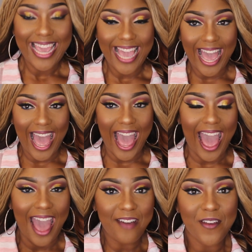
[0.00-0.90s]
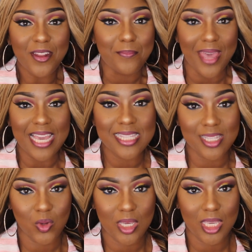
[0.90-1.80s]
Like I felt
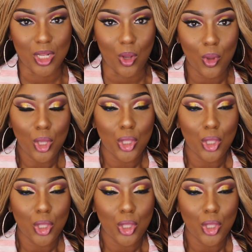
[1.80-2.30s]
amazing on keto.